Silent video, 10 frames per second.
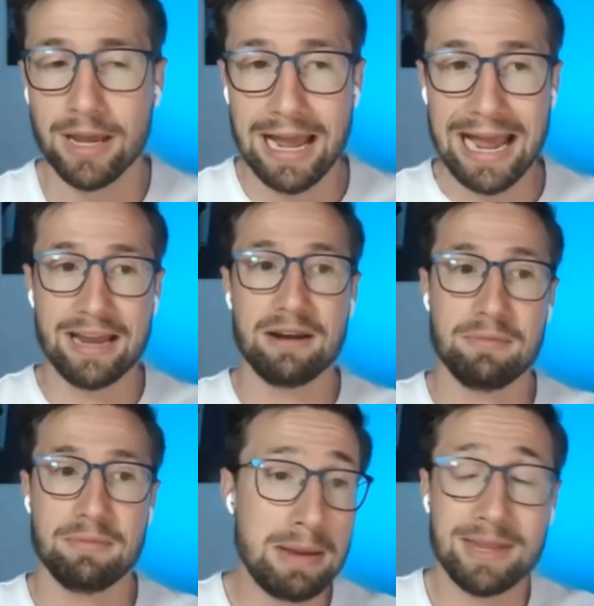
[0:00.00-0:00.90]
And
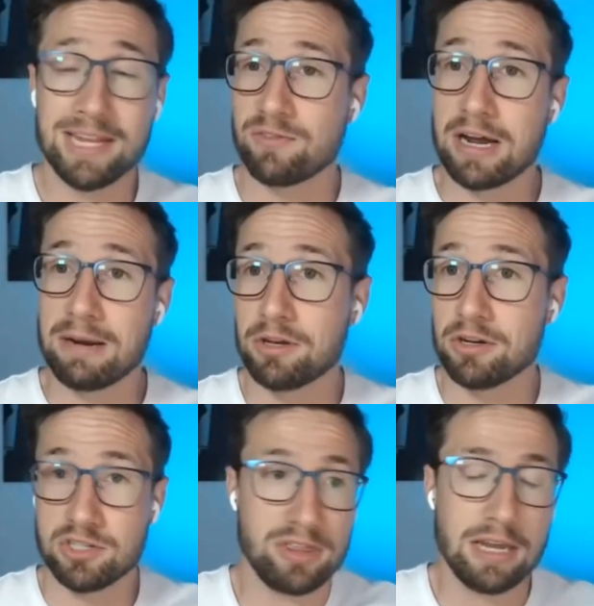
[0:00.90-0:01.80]
maybe that's fine because
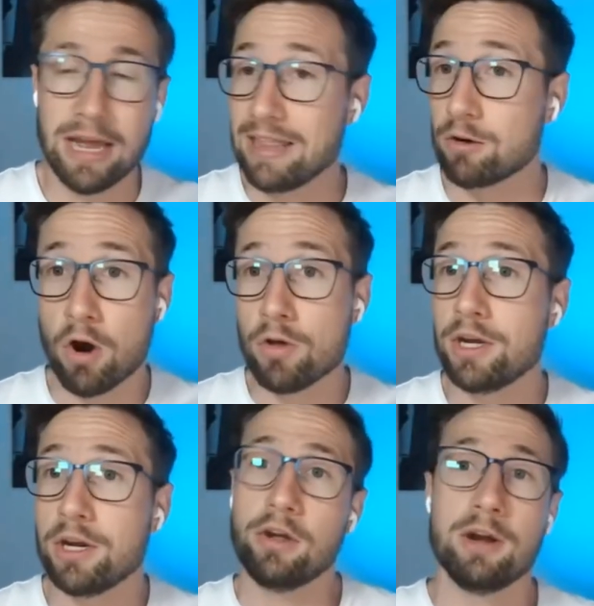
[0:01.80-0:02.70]
you think, hey, they're only
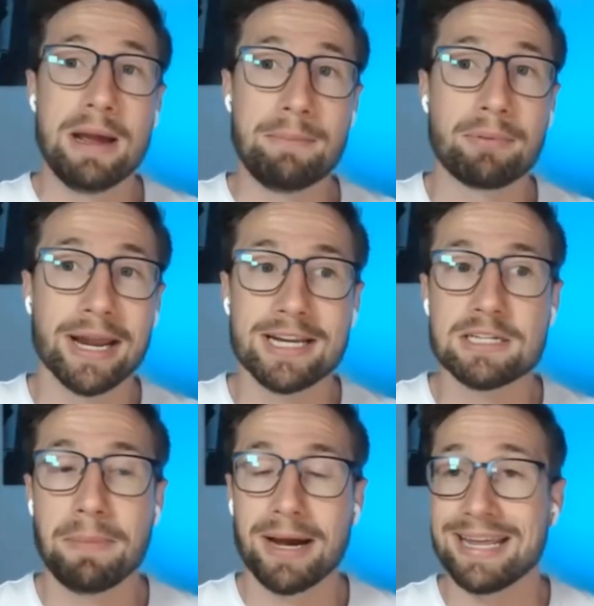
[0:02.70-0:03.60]
going to go to my brand.
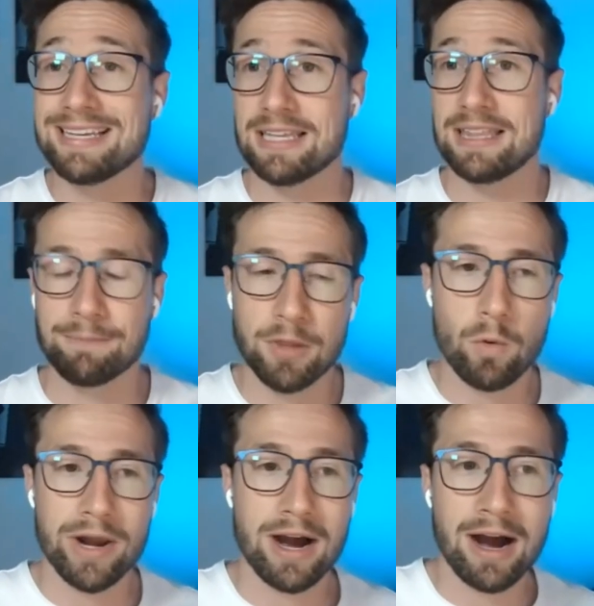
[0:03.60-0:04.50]
But here's the thing
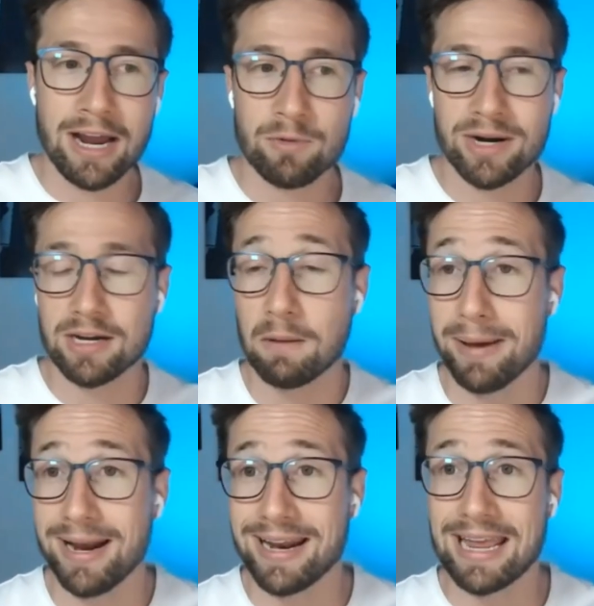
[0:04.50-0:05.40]
when I run
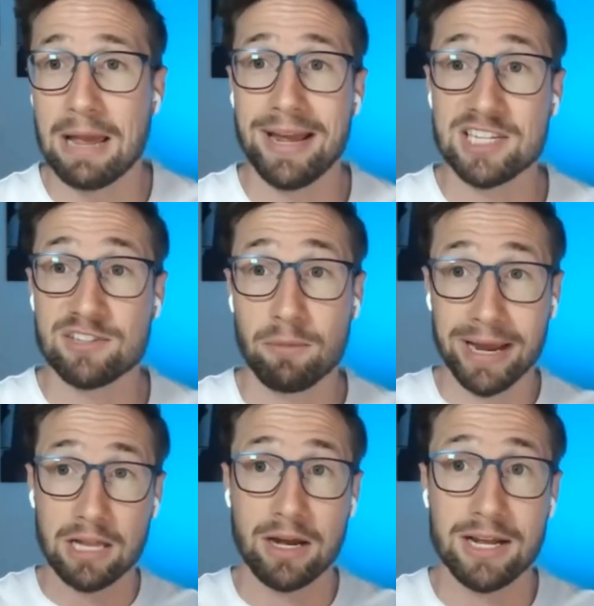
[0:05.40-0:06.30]
competitor campaigns for my
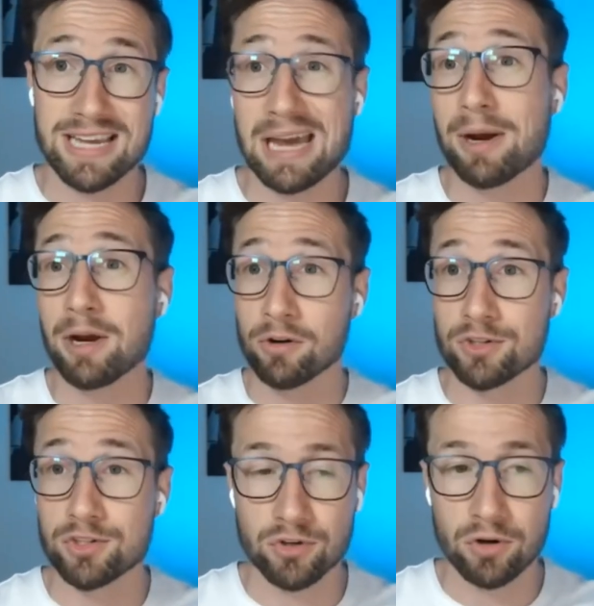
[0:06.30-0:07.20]
clients and my own
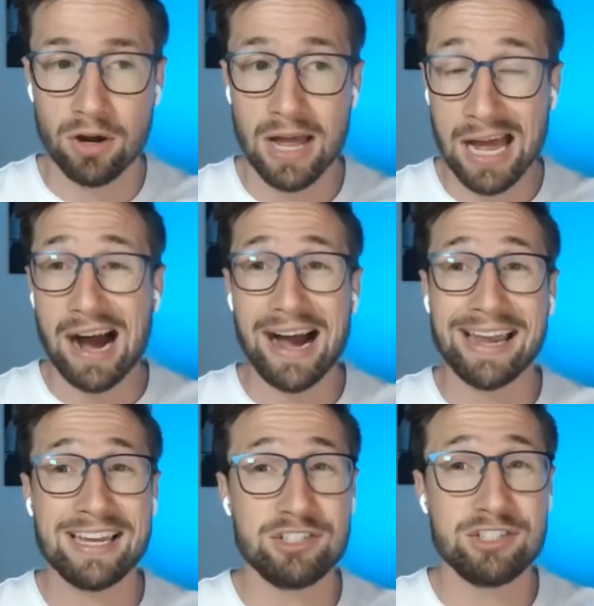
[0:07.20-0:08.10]
store, I
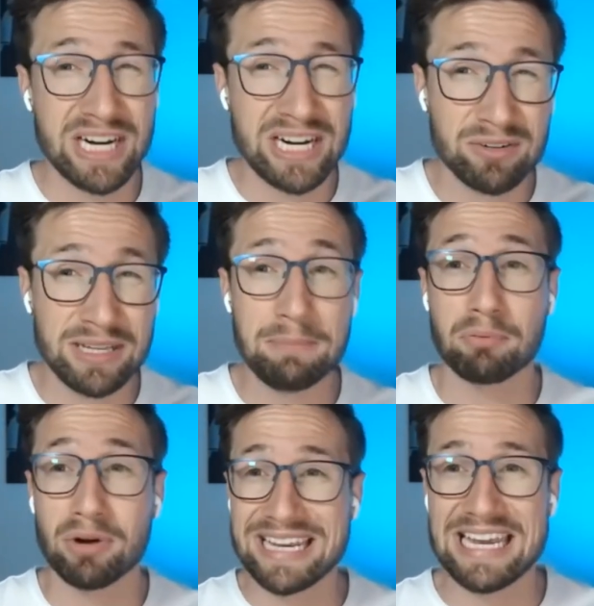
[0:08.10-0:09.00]
can generally
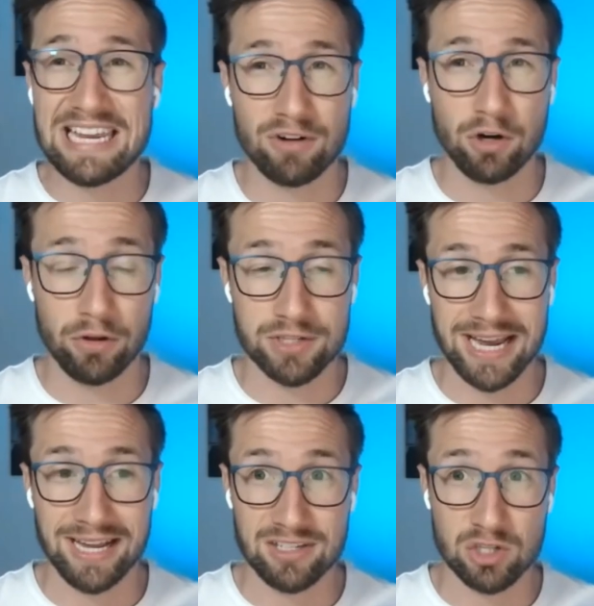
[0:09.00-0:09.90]
break even on those
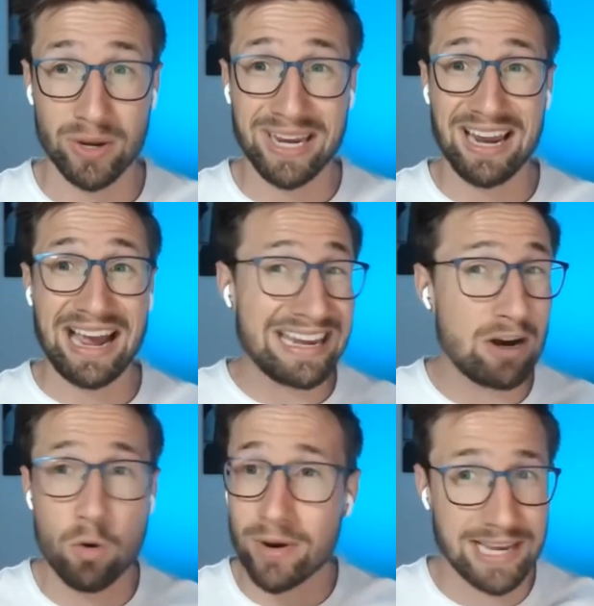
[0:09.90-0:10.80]
ads. So I can, I can
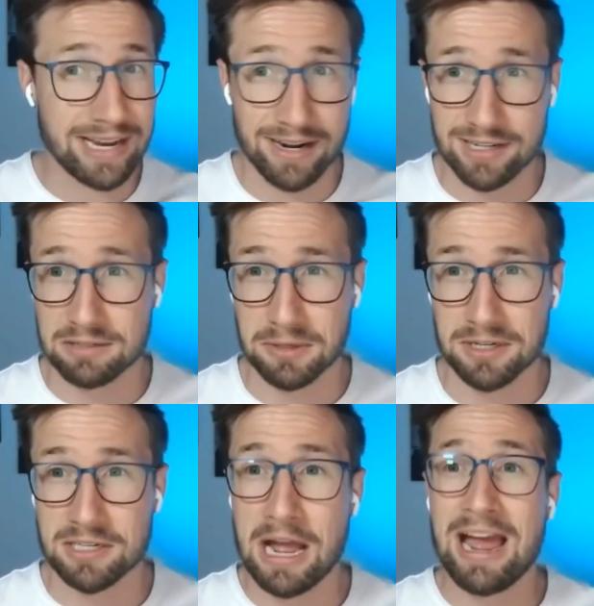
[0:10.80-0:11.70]
always get
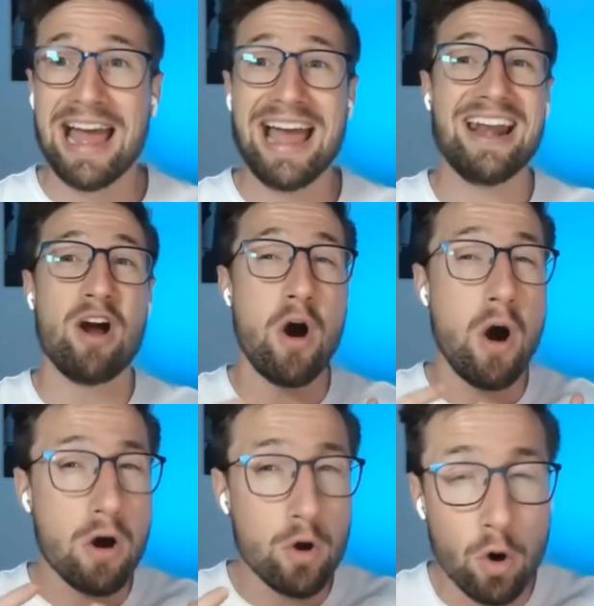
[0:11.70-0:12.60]
customers and
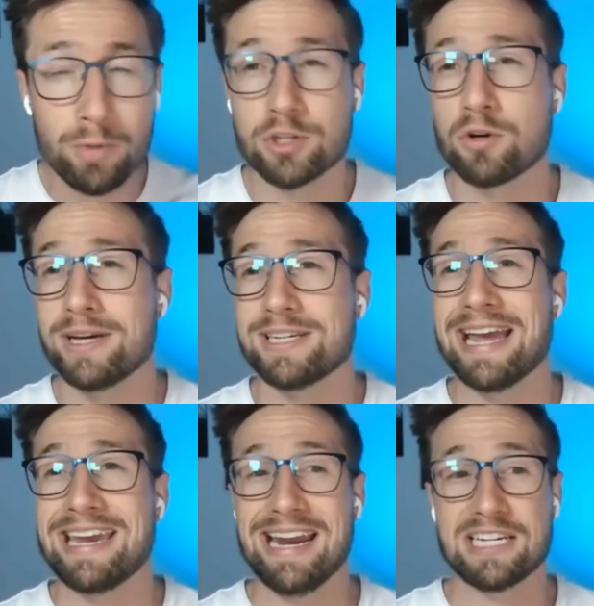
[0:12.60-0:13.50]
almost always I
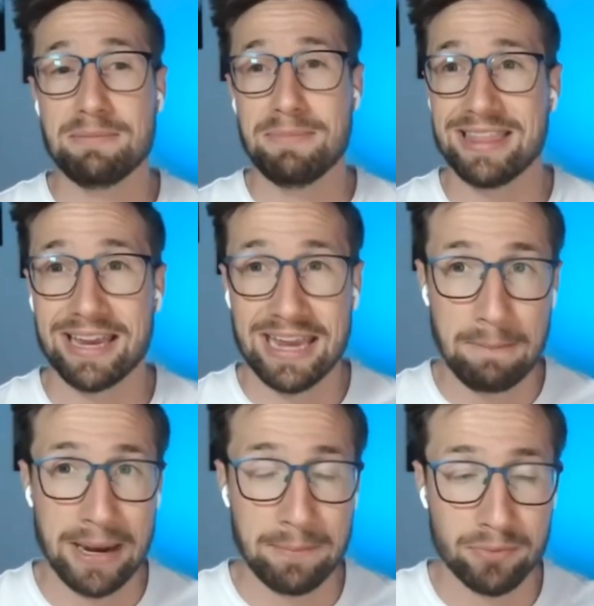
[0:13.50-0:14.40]
can actually make that
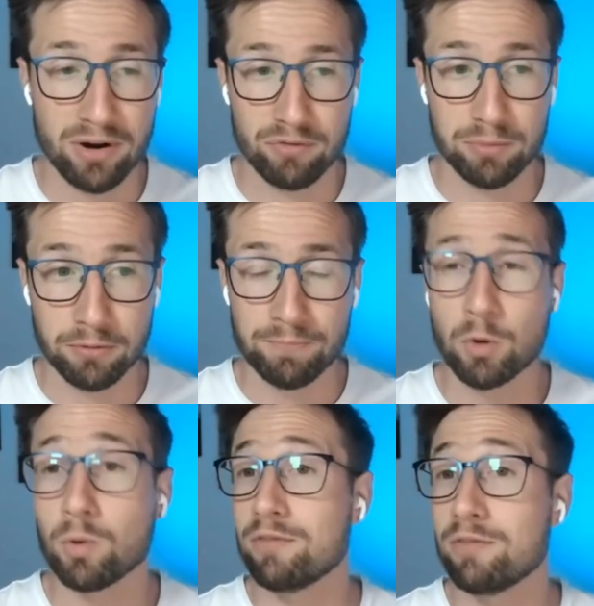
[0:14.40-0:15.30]
campaign profitable.
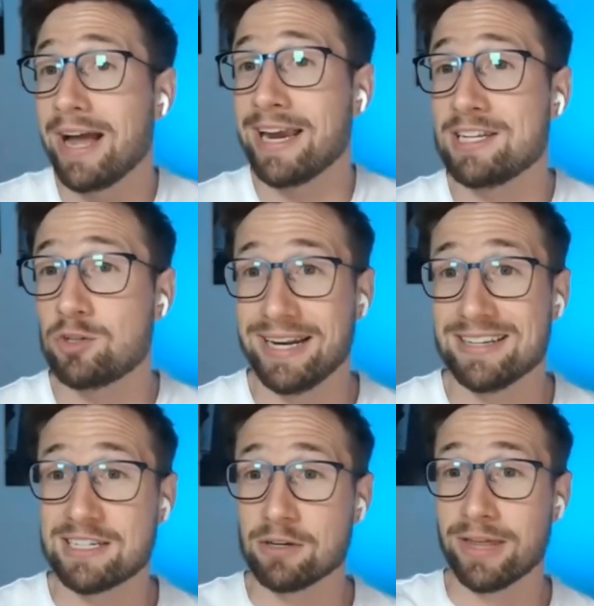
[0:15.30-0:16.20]
Well, if I can do that and
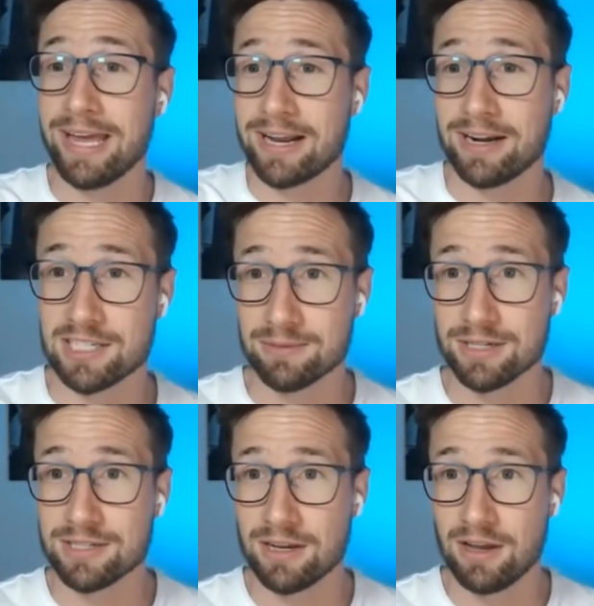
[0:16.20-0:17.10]
steal their
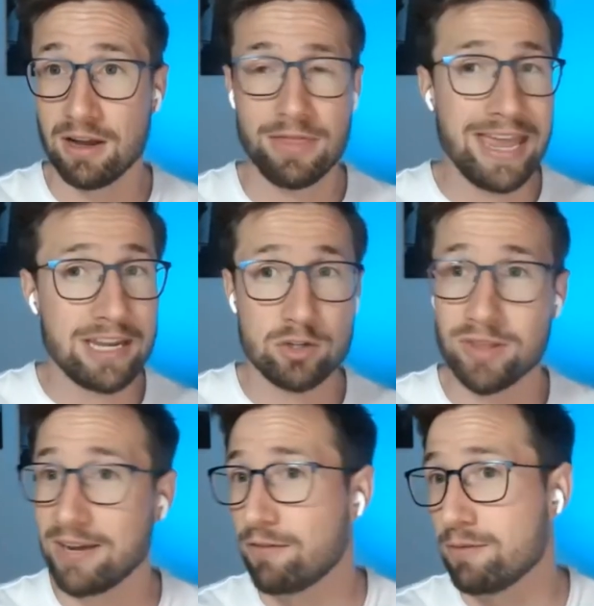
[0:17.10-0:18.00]
customers, they can do
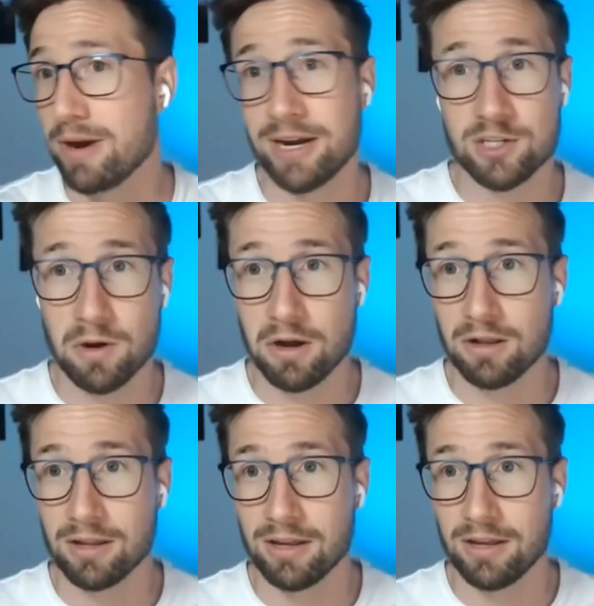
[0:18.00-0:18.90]
that for mine as well.